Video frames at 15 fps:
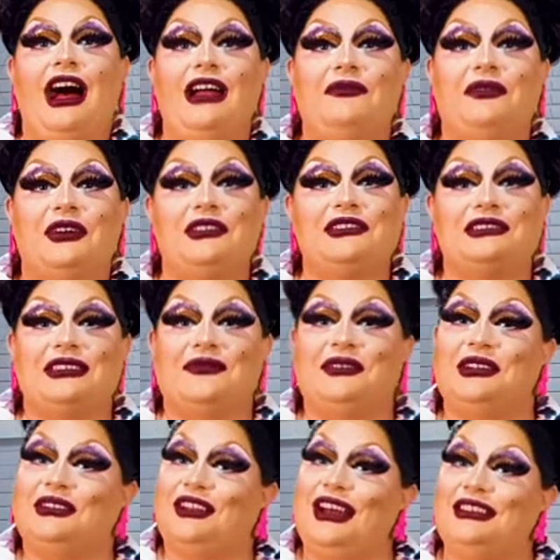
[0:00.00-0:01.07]
Hi folks, if
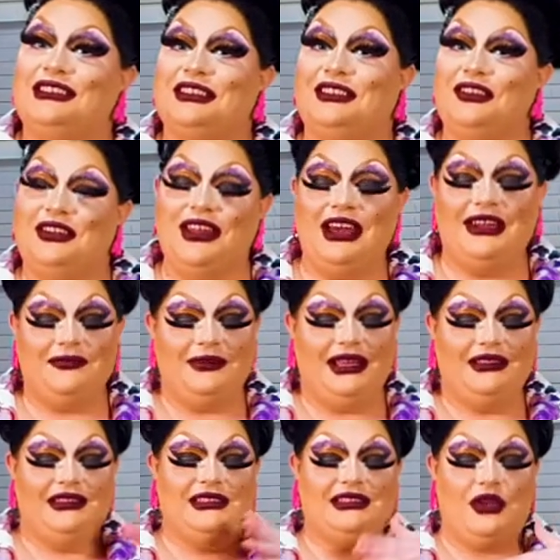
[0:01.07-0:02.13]
you'd like to learn how to
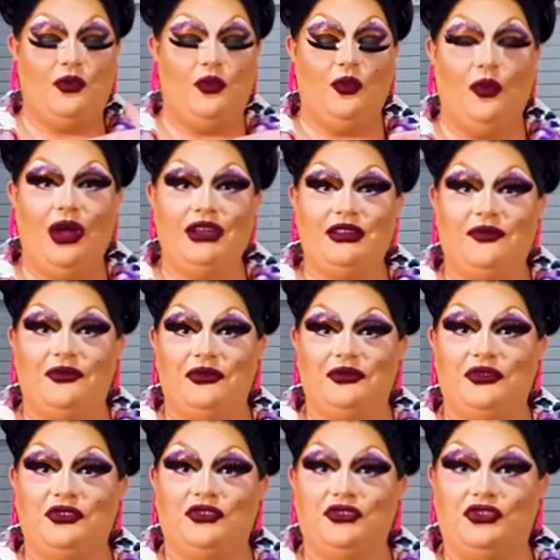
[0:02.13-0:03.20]
make this
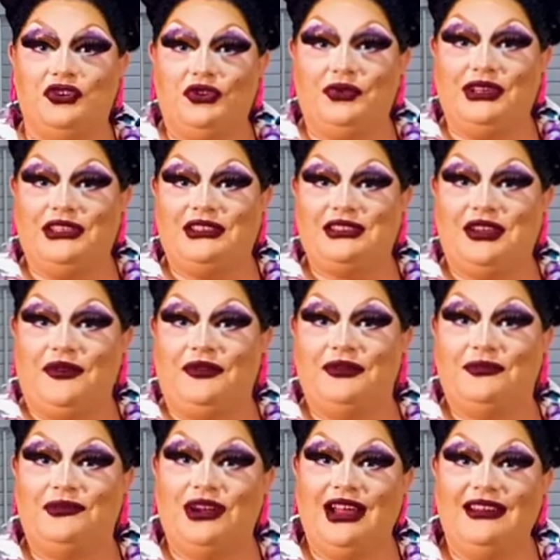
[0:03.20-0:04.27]
wonderful gooey soft
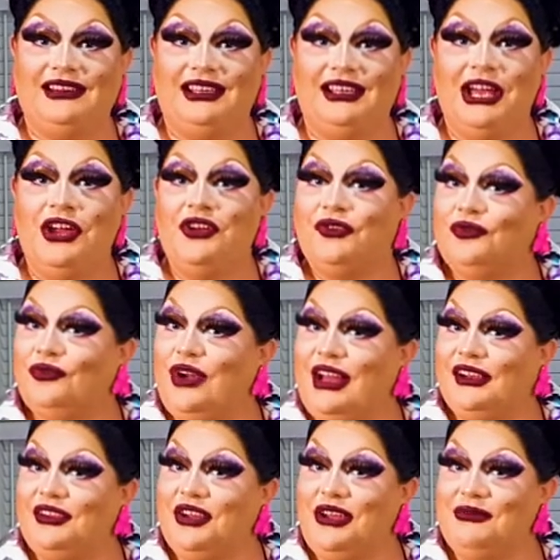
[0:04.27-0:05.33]
brownie
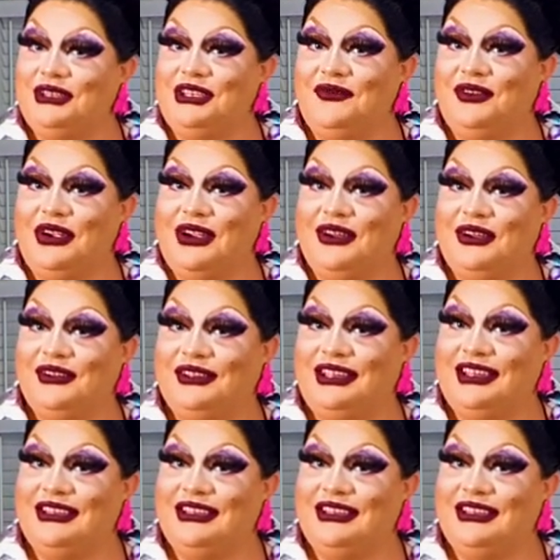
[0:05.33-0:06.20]
right at home in your very own